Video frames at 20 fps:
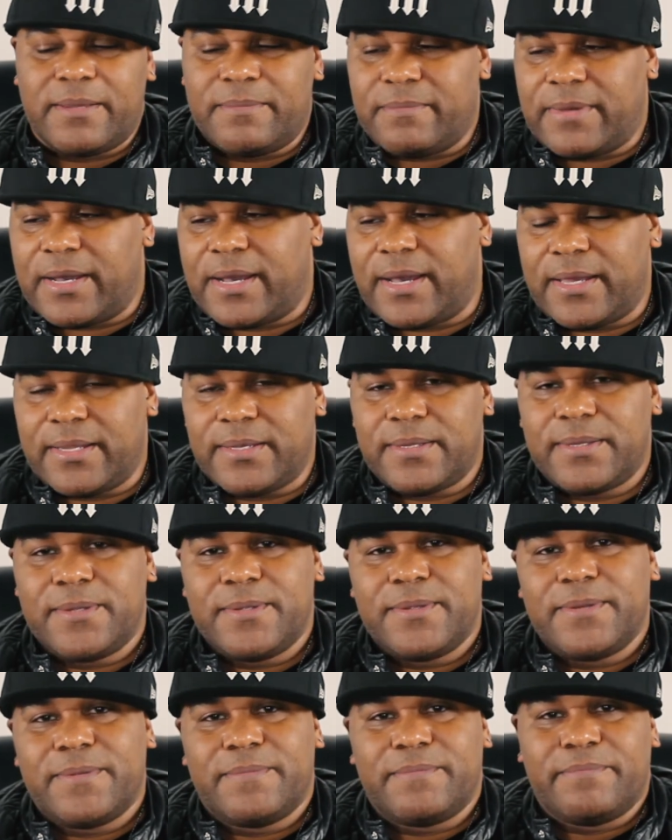of mine,
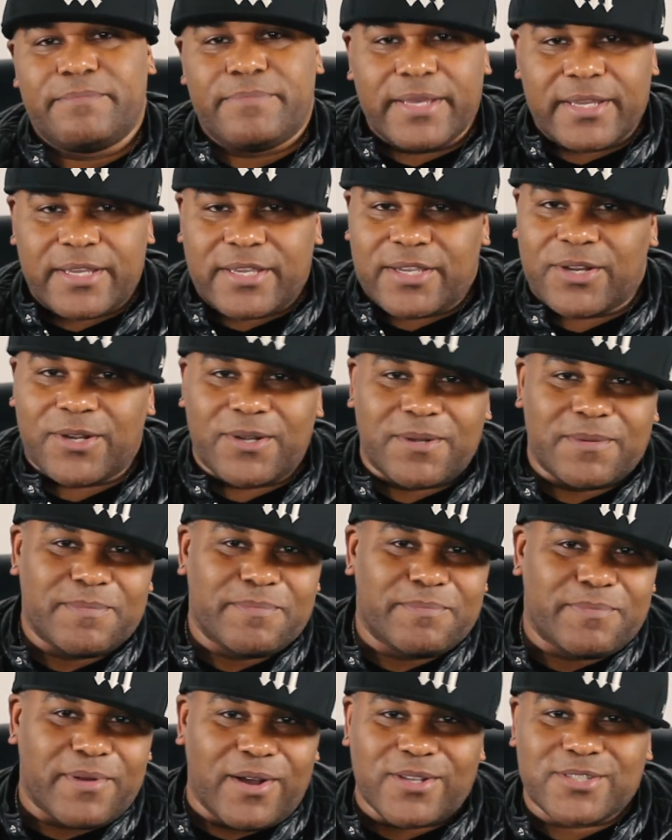
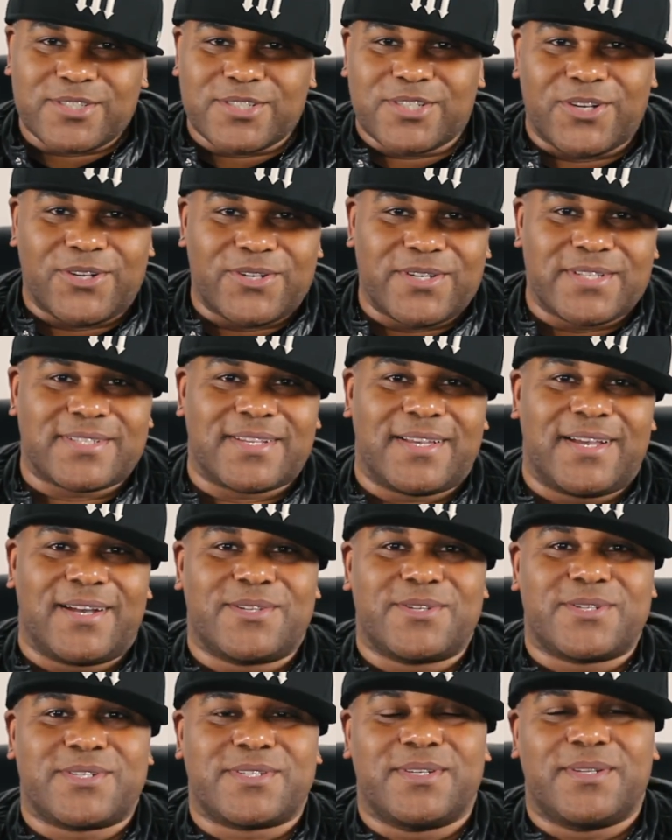Boss Curtis
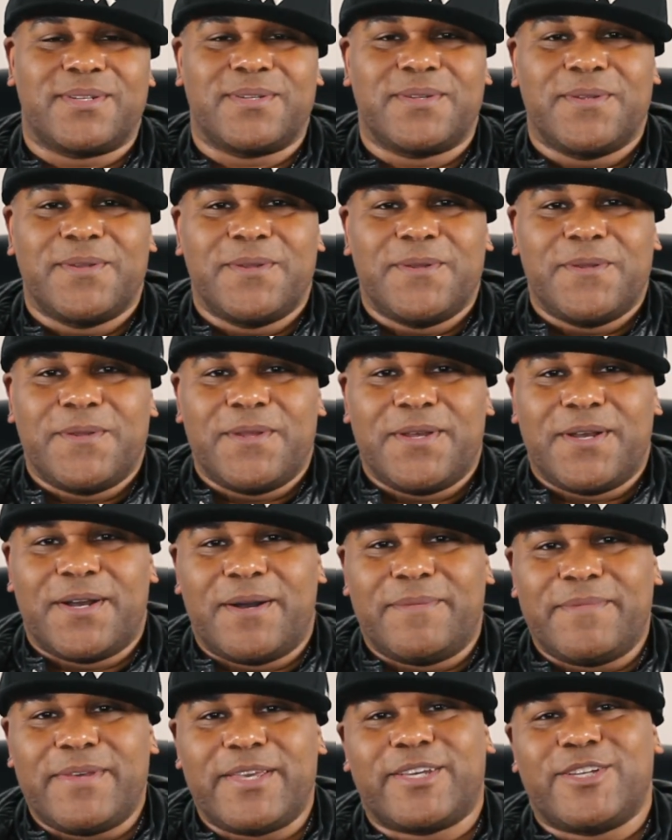Ellison,
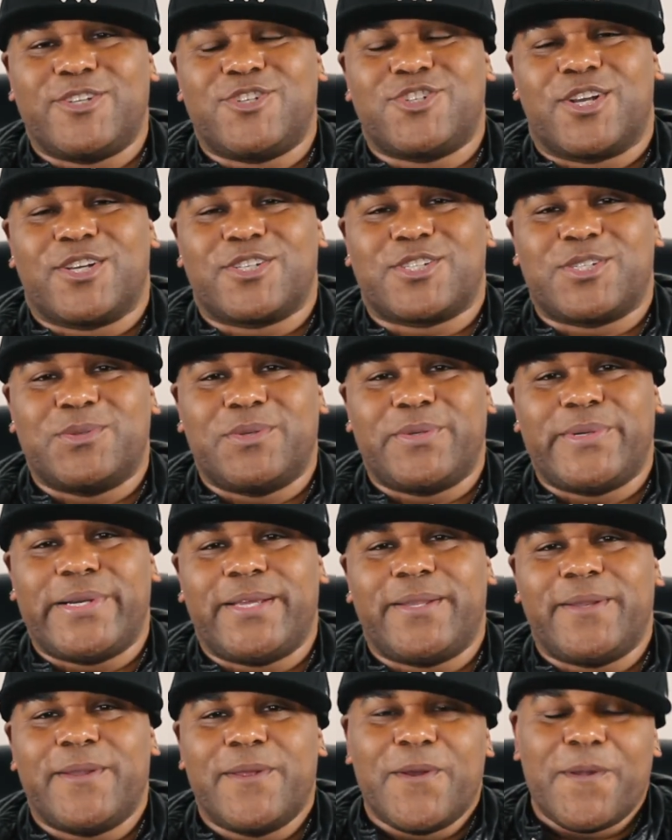in conjunction
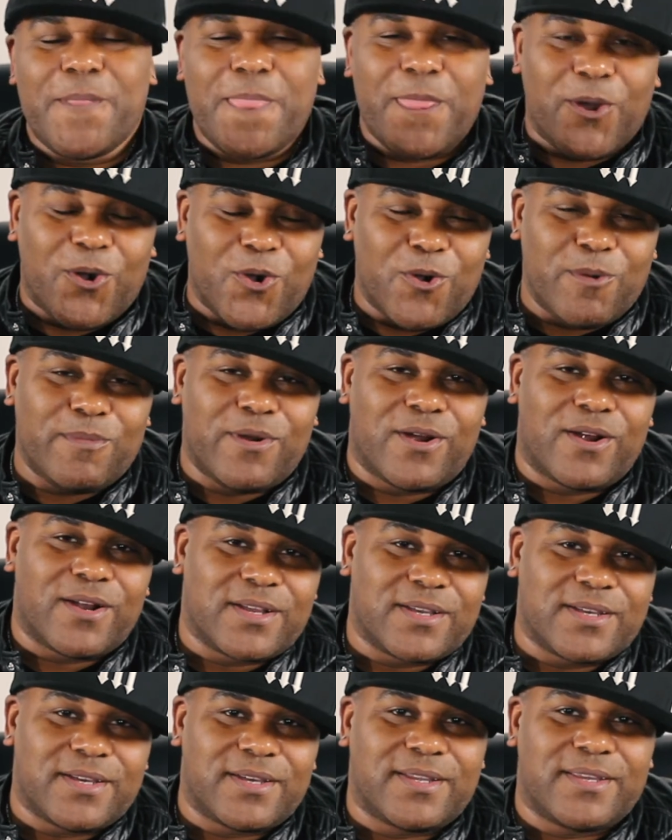with Omar
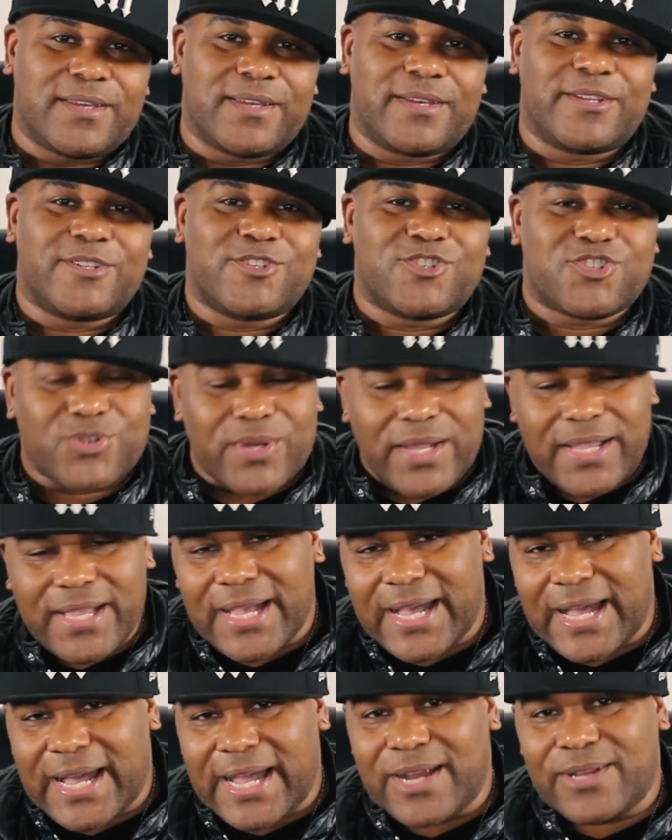Gooding and Trey
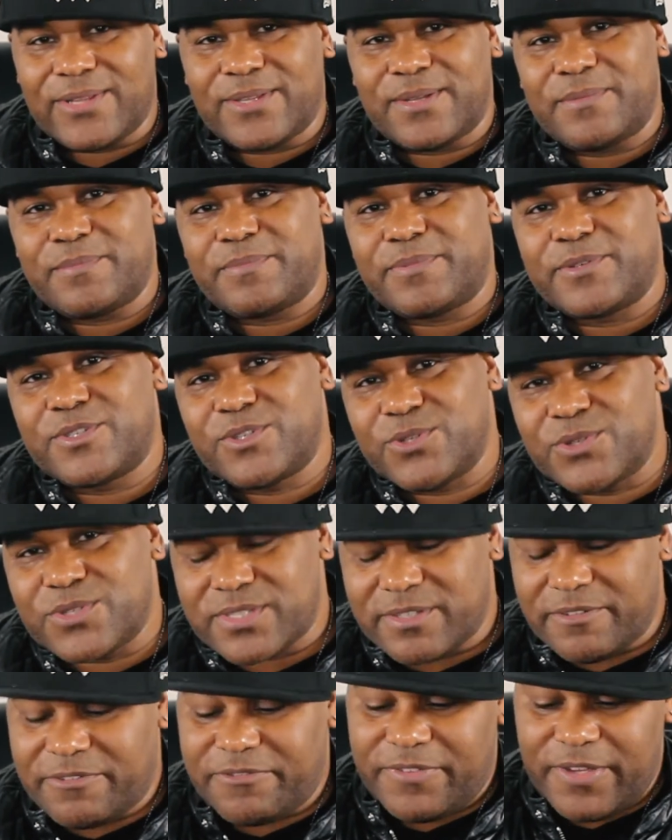Ireland,
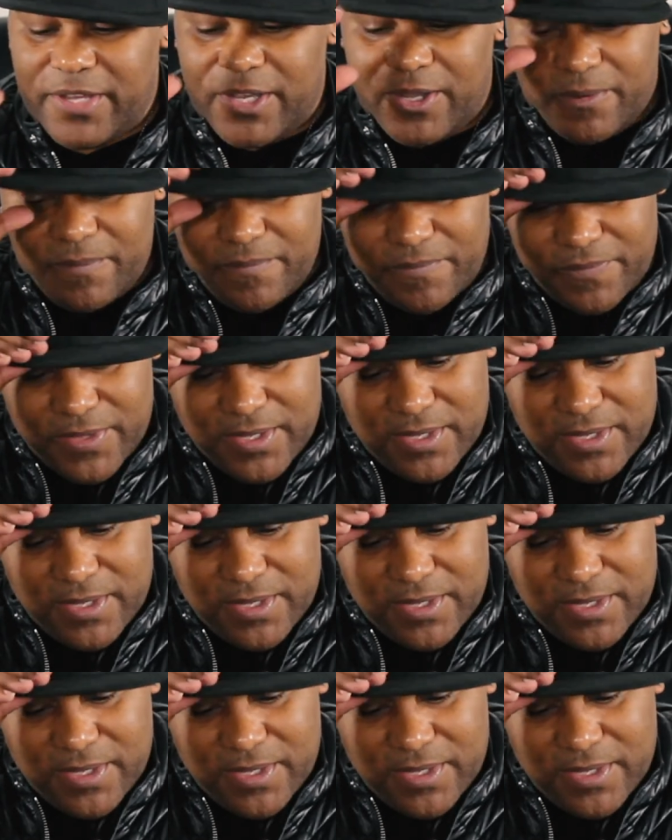produced the film